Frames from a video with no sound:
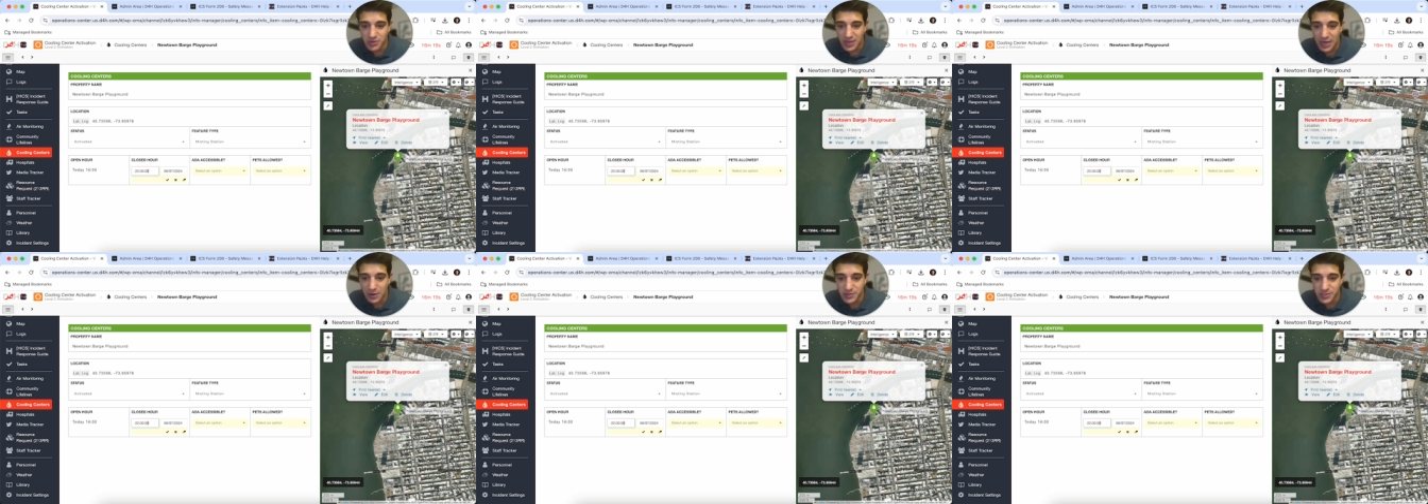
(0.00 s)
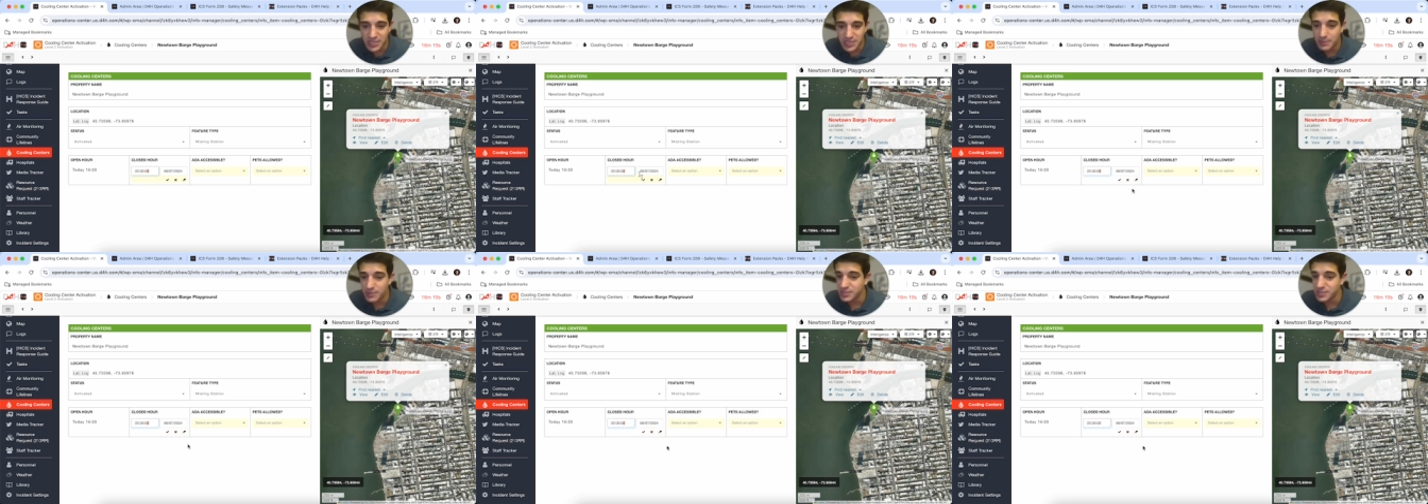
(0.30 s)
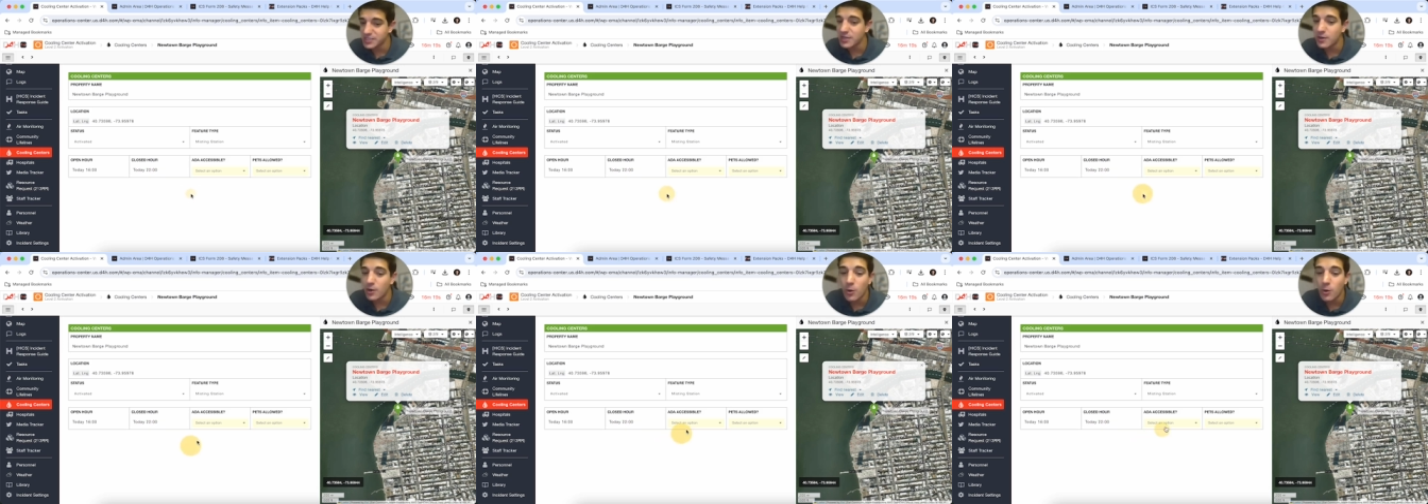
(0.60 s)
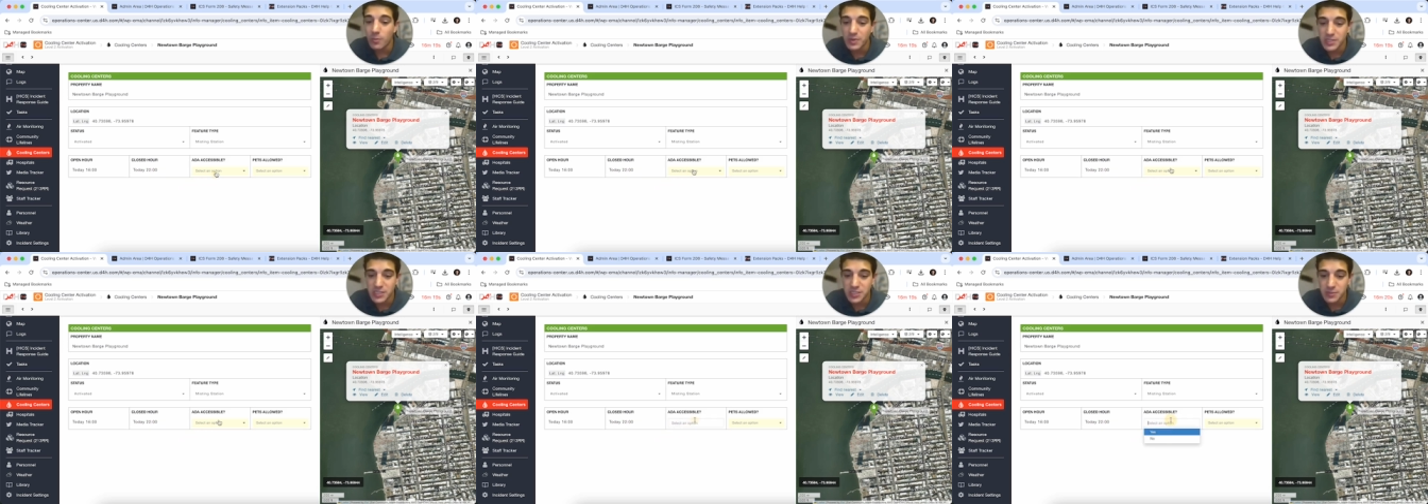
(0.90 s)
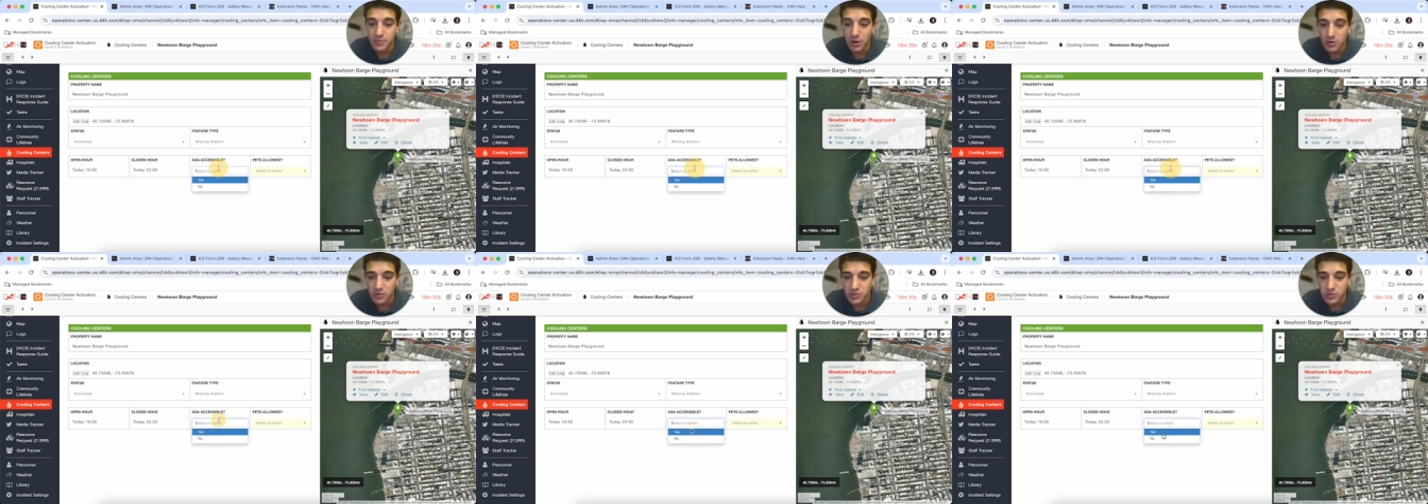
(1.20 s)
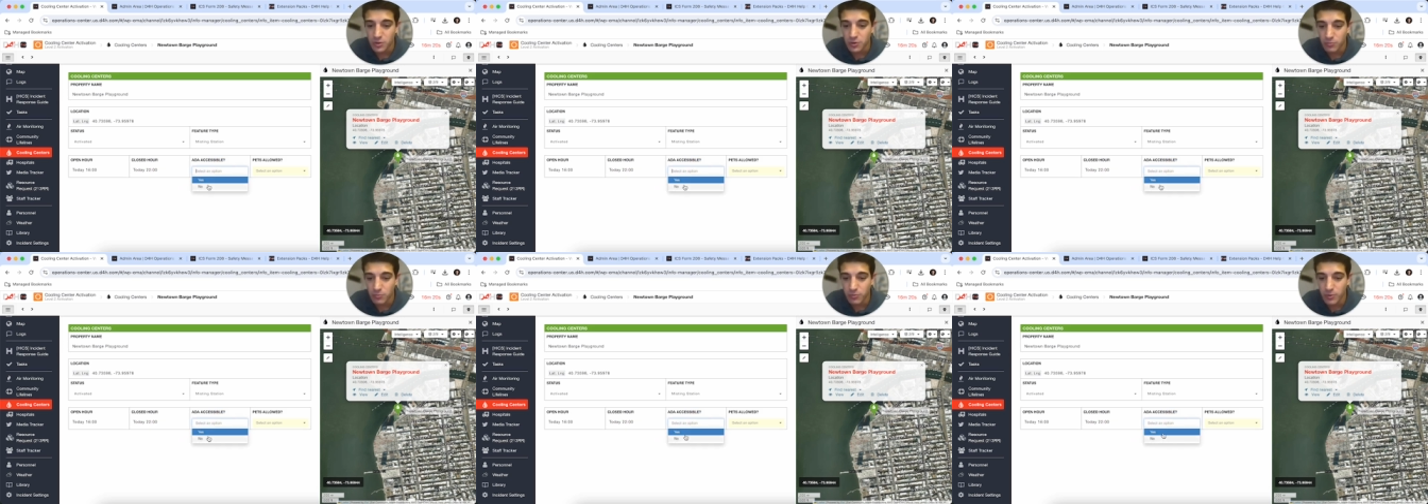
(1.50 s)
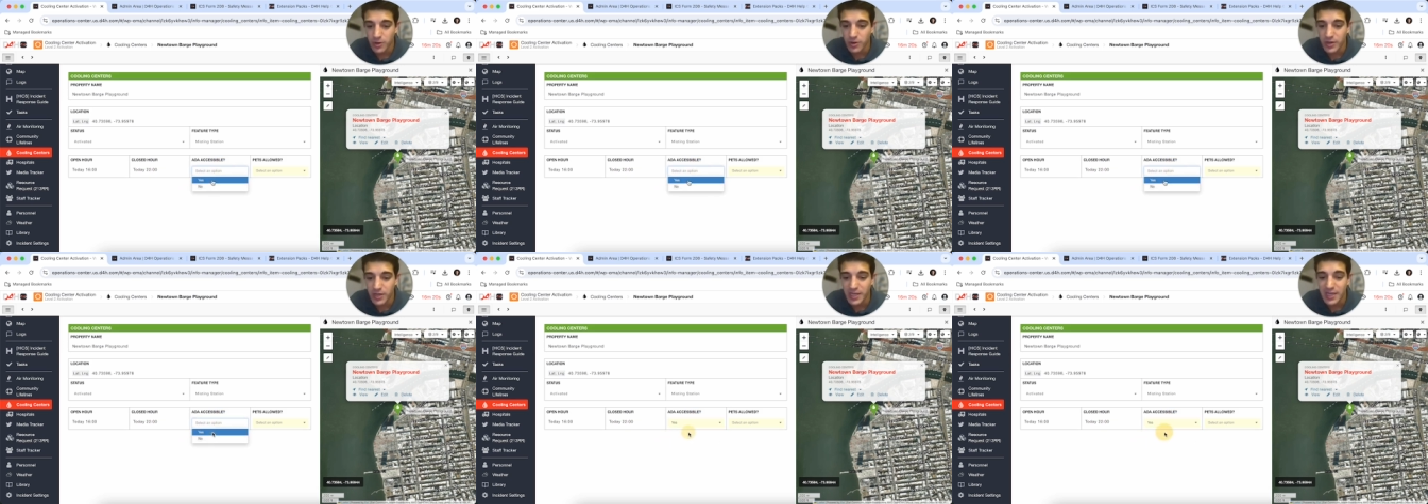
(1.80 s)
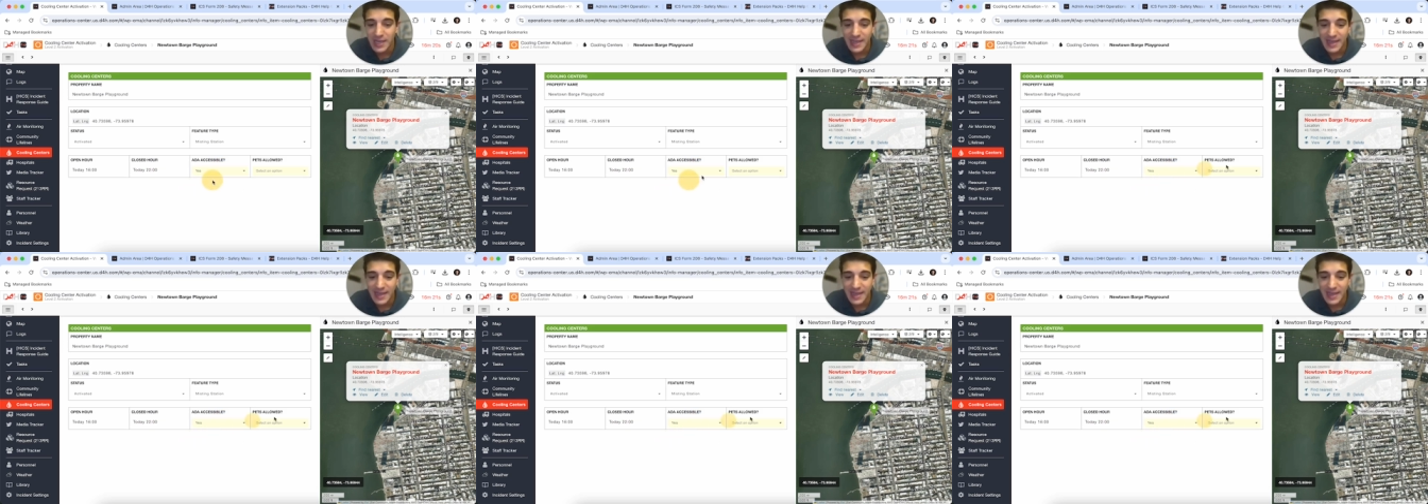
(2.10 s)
hours today, but it's going to open tomorrow, don't worry.